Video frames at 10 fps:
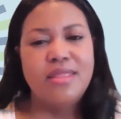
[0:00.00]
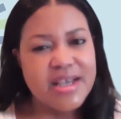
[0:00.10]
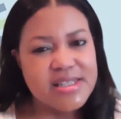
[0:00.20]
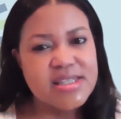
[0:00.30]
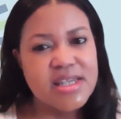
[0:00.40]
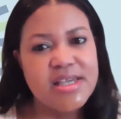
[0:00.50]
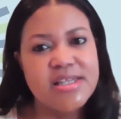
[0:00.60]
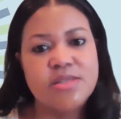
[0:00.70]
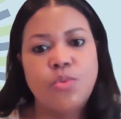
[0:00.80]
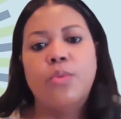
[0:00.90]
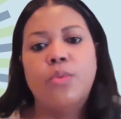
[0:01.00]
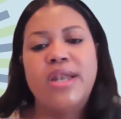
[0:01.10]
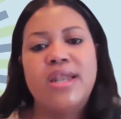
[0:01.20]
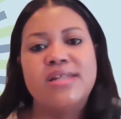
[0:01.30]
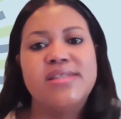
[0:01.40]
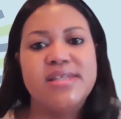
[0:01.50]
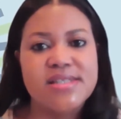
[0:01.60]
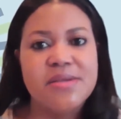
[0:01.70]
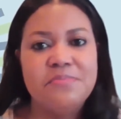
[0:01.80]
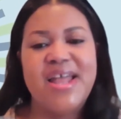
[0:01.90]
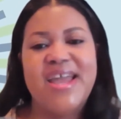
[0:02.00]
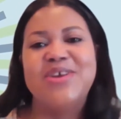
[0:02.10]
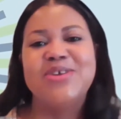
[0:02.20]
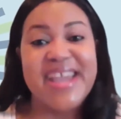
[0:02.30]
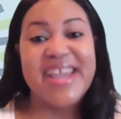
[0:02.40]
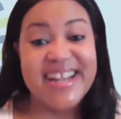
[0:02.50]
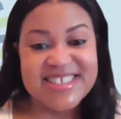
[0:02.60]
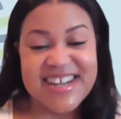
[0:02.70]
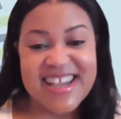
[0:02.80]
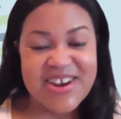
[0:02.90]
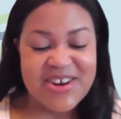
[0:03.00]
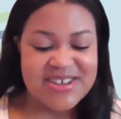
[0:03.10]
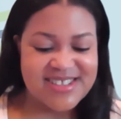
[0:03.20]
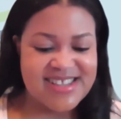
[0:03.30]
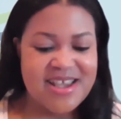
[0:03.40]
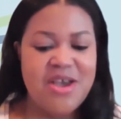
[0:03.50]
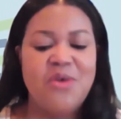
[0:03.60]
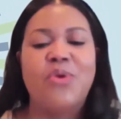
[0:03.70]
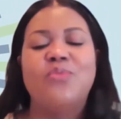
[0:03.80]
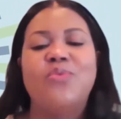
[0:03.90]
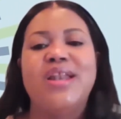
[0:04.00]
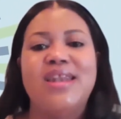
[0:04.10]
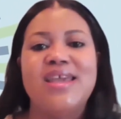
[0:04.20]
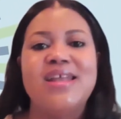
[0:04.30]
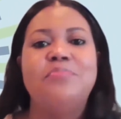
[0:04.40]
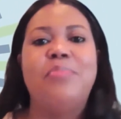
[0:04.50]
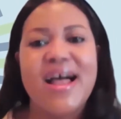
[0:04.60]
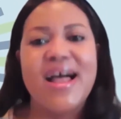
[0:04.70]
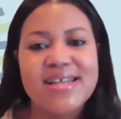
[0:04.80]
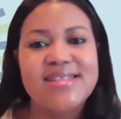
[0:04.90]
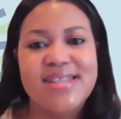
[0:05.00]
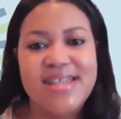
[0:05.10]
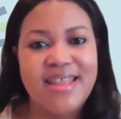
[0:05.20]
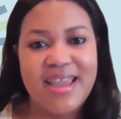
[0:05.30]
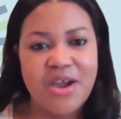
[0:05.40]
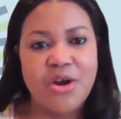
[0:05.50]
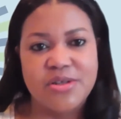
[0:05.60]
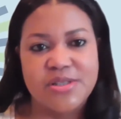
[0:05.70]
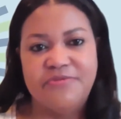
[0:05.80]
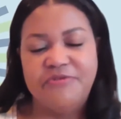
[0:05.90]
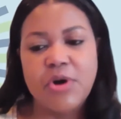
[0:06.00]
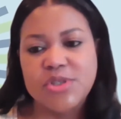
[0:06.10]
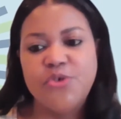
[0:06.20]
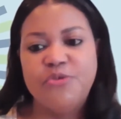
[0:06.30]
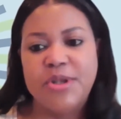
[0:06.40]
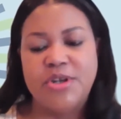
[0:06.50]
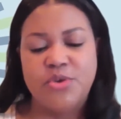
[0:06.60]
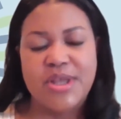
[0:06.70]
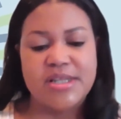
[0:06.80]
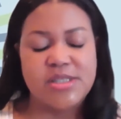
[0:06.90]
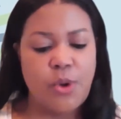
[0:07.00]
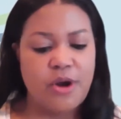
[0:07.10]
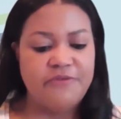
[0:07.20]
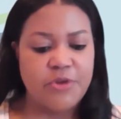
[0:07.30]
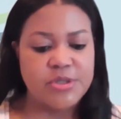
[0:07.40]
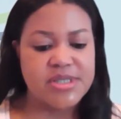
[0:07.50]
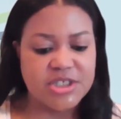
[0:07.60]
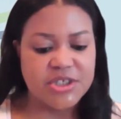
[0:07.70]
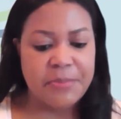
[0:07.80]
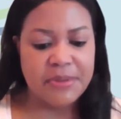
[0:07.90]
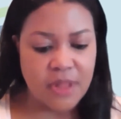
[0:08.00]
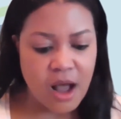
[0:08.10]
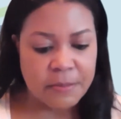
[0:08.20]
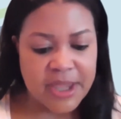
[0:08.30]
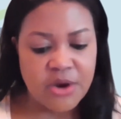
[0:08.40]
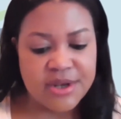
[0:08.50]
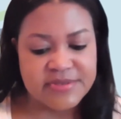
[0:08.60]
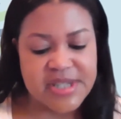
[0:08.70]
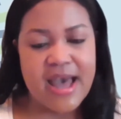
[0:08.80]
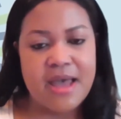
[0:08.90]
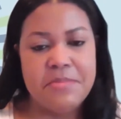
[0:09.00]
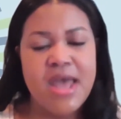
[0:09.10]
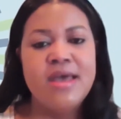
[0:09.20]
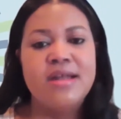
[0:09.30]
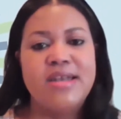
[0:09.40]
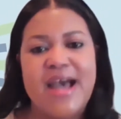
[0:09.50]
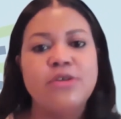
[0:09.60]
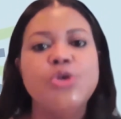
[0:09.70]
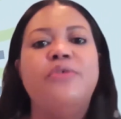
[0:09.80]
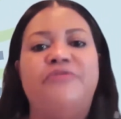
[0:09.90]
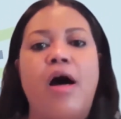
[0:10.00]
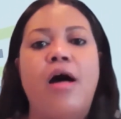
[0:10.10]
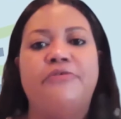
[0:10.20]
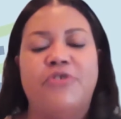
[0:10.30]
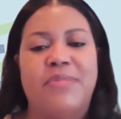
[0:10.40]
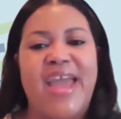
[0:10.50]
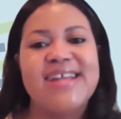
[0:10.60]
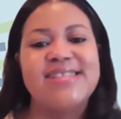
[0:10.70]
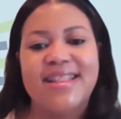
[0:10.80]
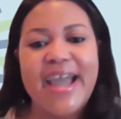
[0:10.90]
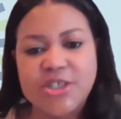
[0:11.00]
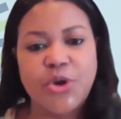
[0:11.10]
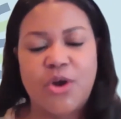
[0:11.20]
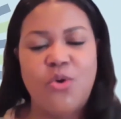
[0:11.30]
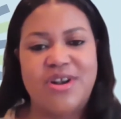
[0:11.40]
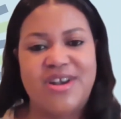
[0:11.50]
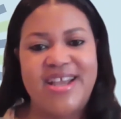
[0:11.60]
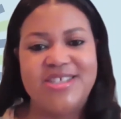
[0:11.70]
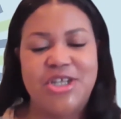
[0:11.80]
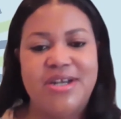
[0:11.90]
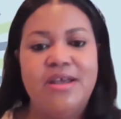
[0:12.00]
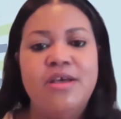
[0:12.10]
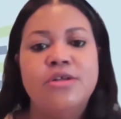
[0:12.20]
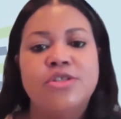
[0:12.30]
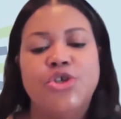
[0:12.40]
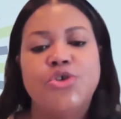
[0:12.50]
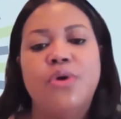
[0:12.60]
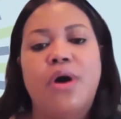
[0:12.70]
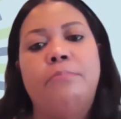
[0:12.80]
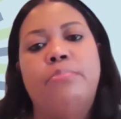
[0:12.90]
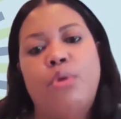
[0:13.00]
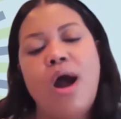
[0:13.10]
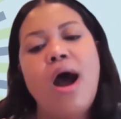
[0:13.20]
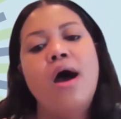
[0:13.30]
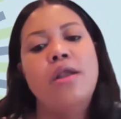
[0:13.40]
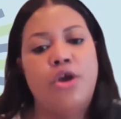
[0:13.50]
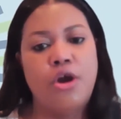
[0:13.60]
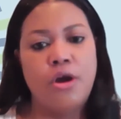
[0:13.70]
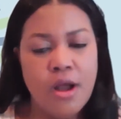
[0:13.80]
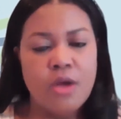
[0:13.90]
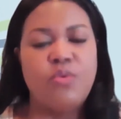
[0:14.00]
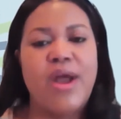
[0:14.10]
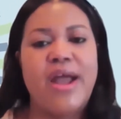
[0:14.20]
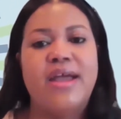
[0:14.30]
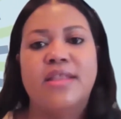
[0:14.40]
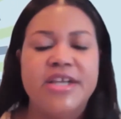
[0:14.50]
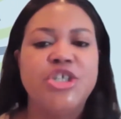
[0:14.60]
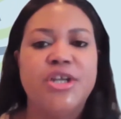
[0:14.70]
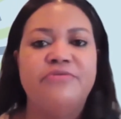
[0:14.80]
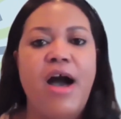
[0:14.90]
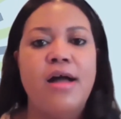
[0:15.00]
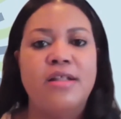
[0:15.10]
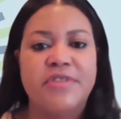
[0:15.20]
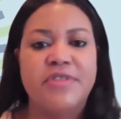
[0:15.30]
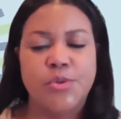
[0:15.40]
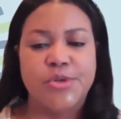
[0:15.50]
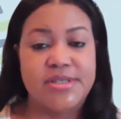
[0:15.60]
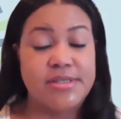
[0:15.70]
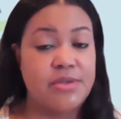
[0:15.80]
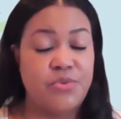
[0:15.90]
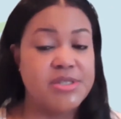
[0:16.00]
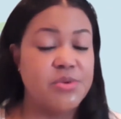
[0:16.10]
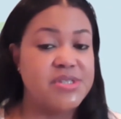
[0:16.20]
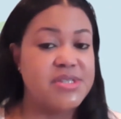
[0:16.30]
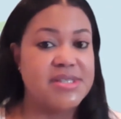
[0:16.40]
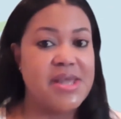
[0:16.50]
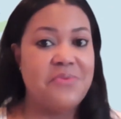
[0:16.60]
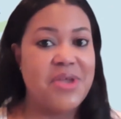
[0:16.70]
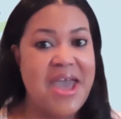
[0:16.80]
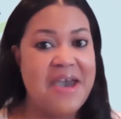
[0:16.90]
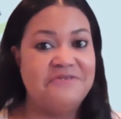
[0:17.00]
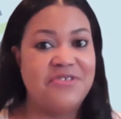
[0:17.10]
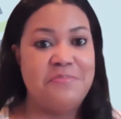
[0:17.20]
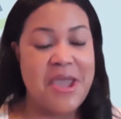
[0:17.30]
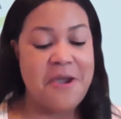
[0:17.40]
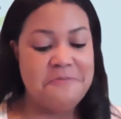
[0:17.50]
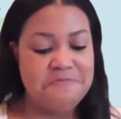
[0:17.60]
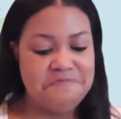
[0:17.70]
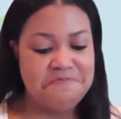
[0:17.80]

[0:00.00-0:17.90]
This is where we need system planners, engineers, where we need policy thinkers and folks who've been doing this work for such a long period of time. Now to evolve from gas electric coordination to a broader recognition of all of the sources and resources that we have to bear.